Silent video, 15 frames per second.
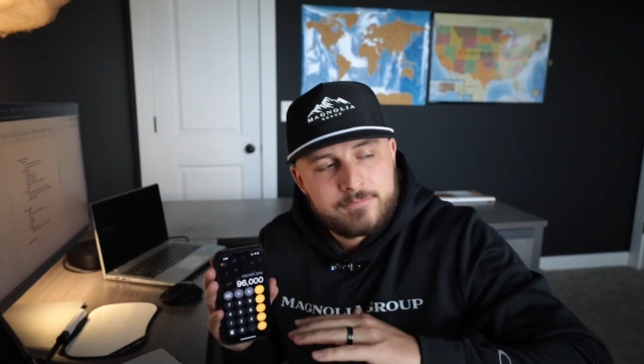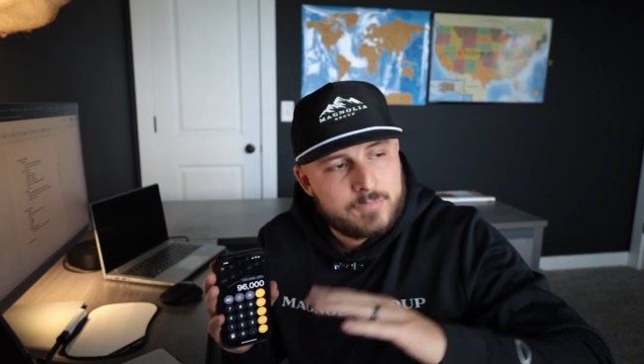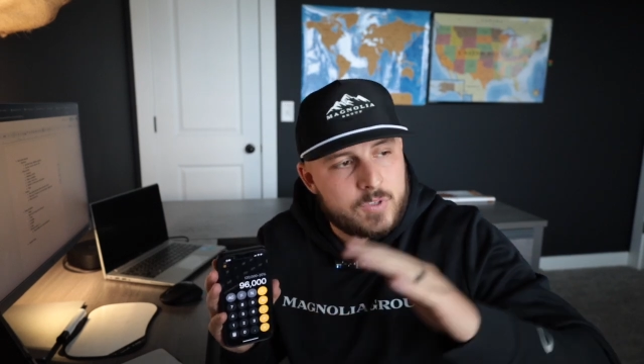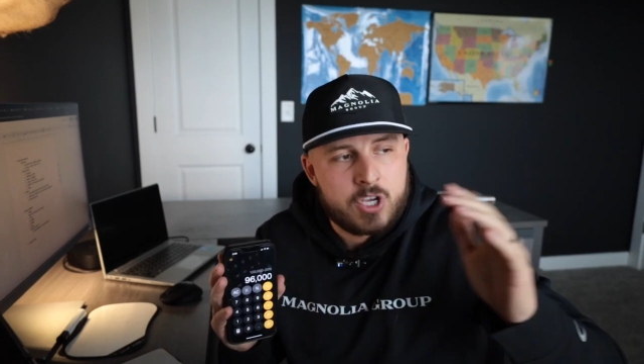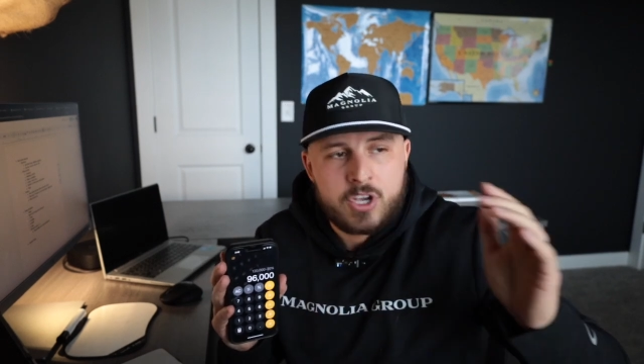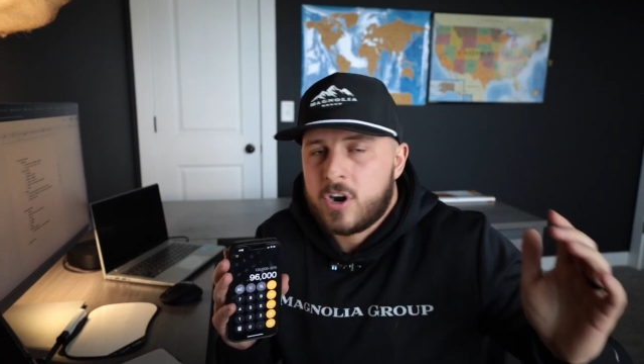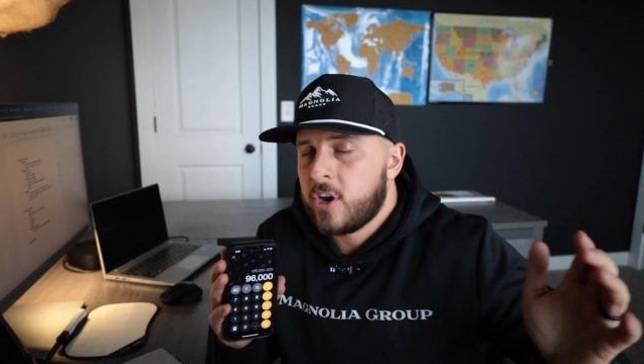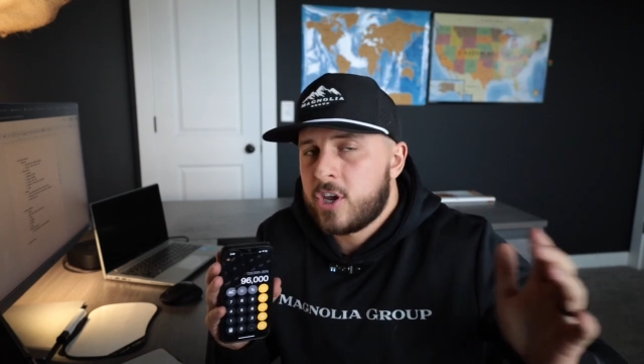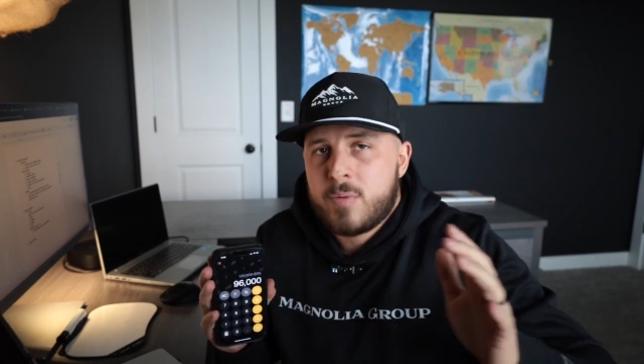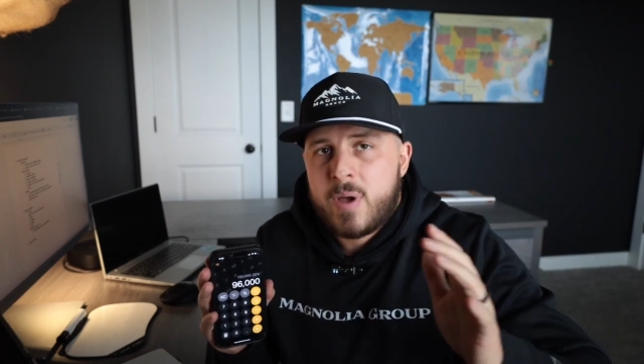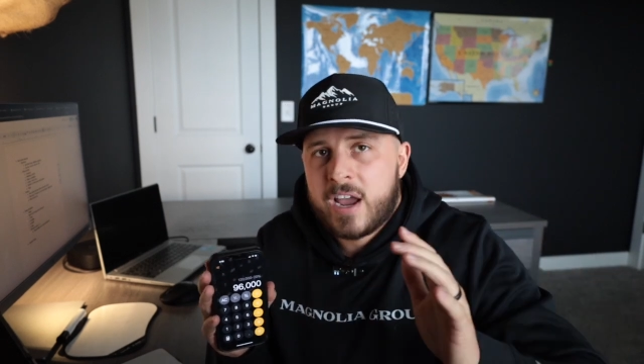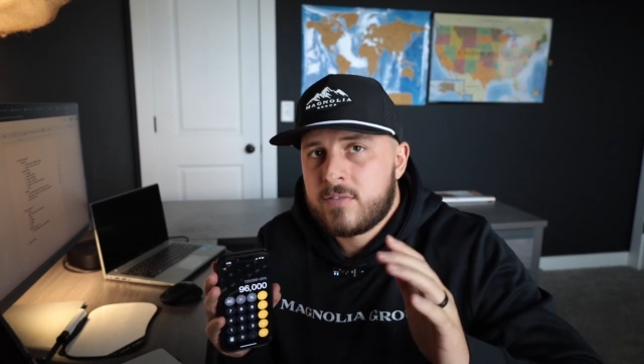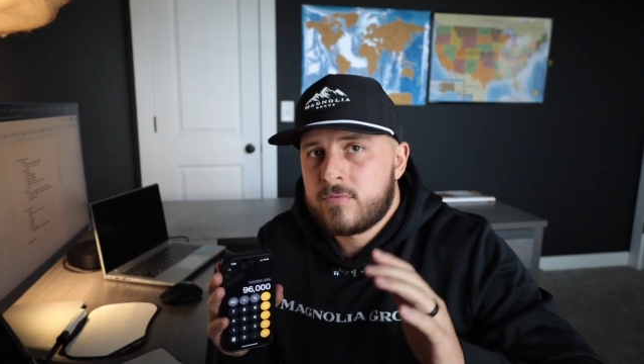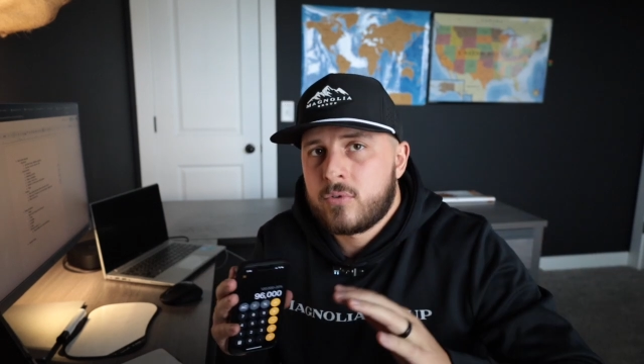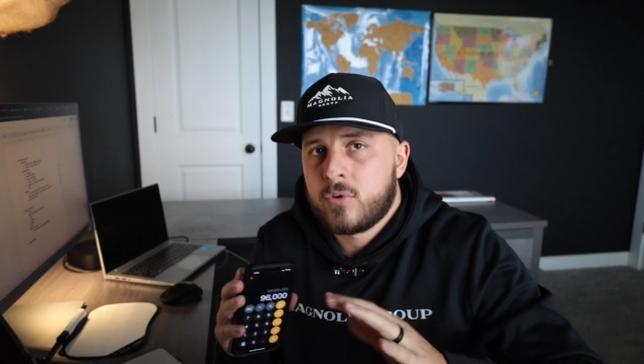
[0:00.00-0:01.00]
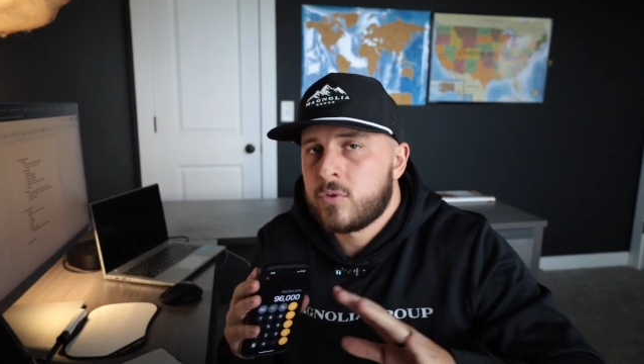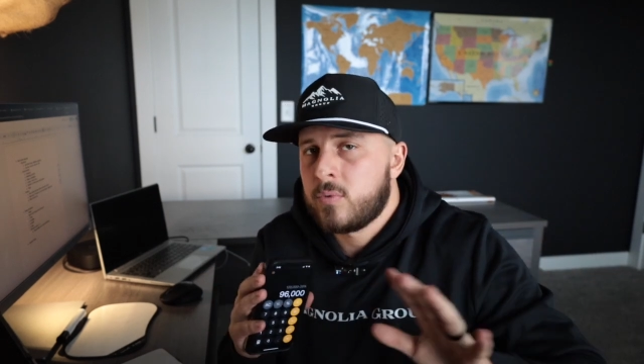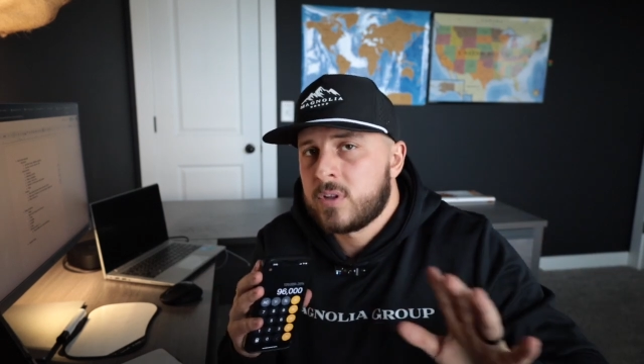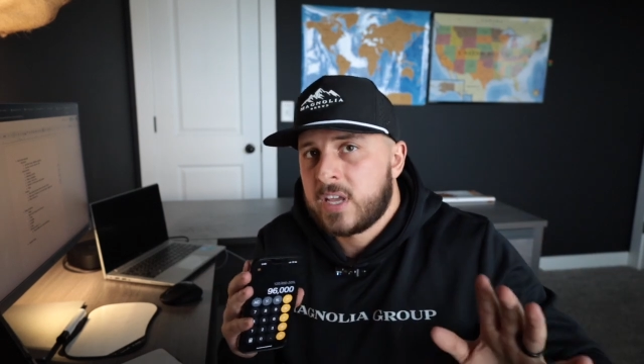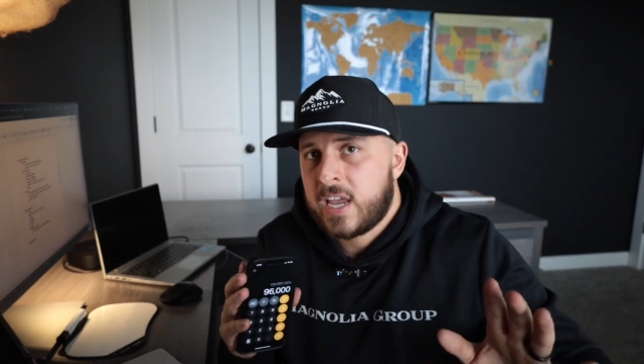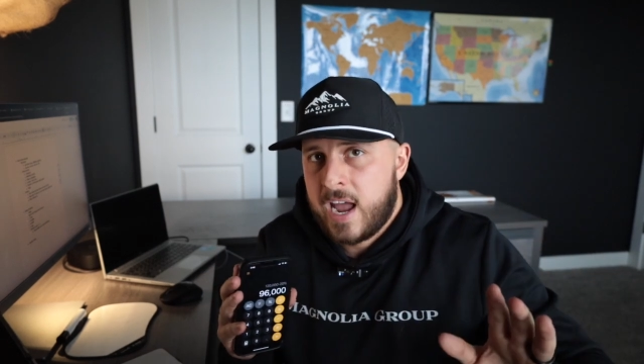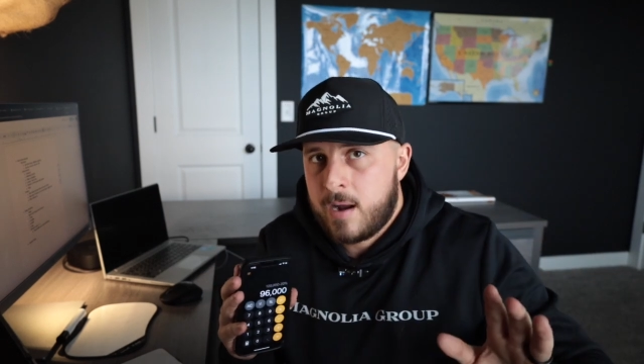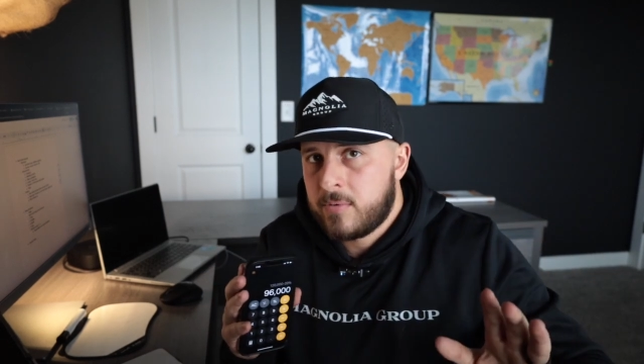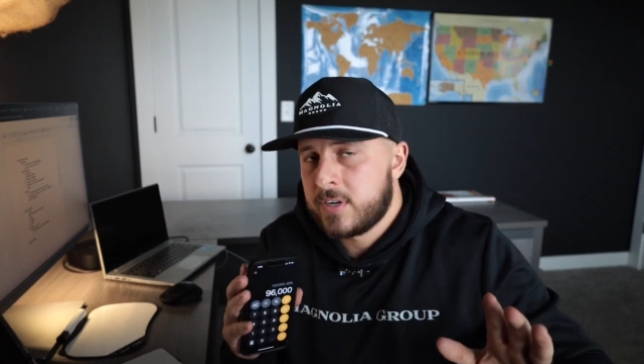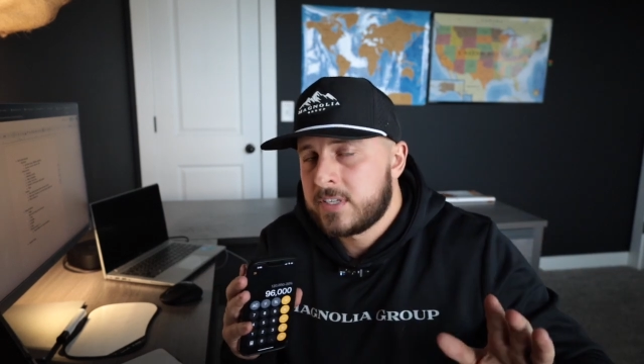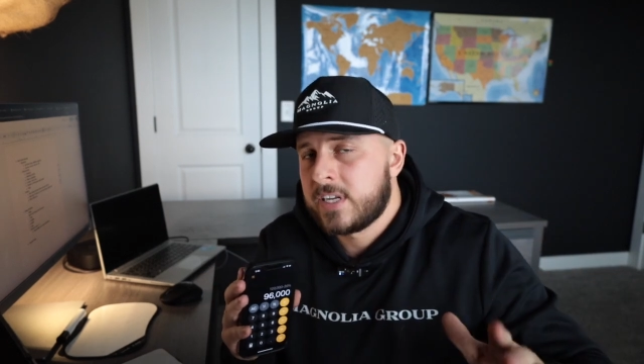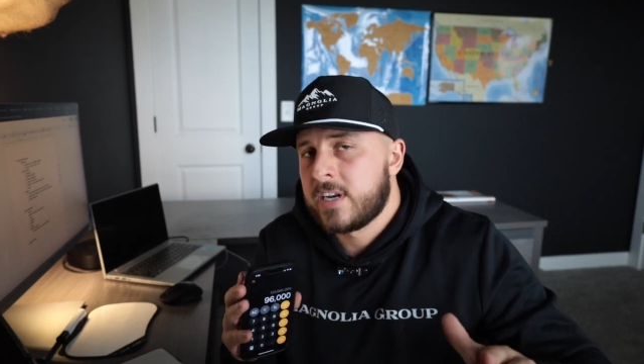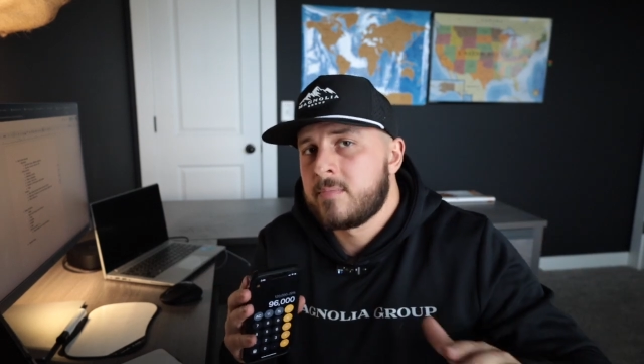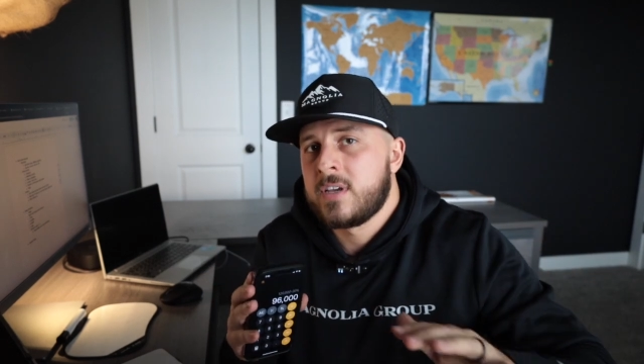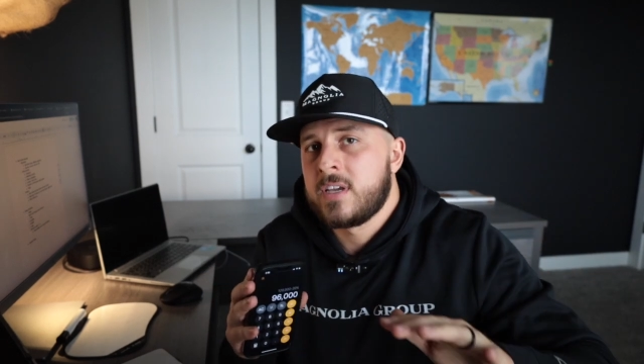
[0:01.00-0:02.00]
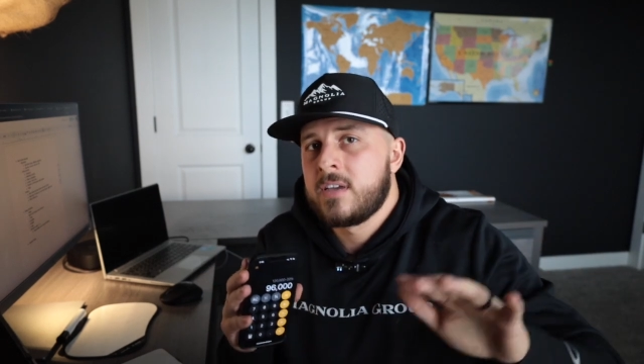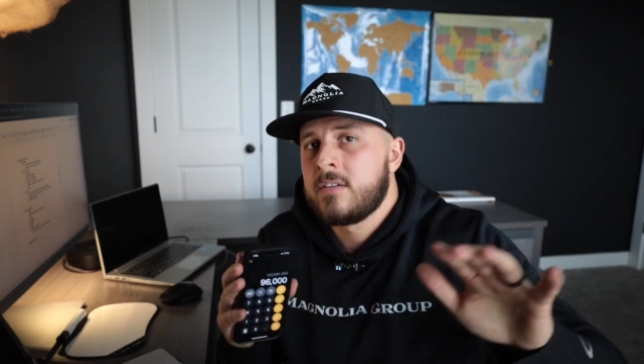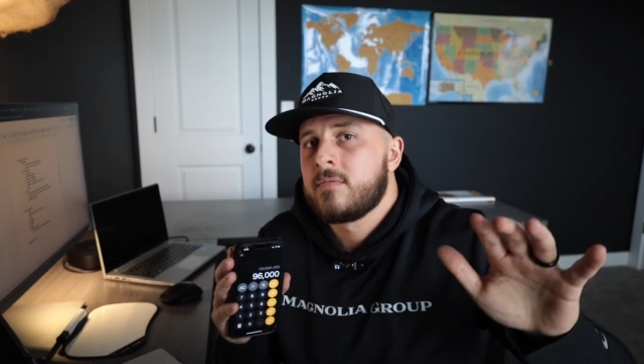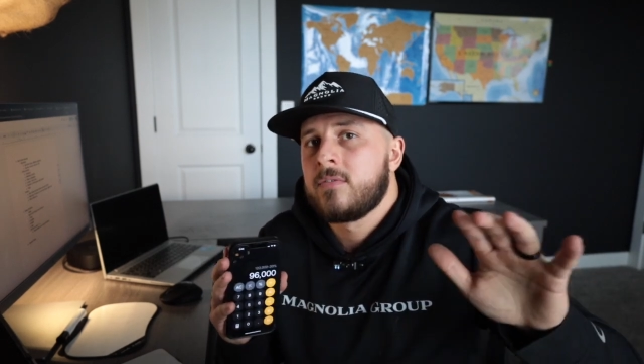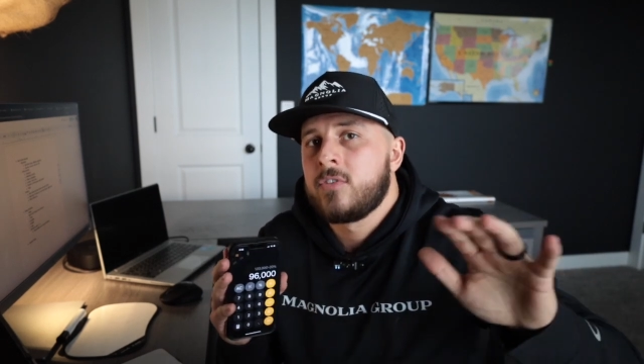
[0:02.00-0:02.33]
You could argue back and forth what the cap rate's going to be.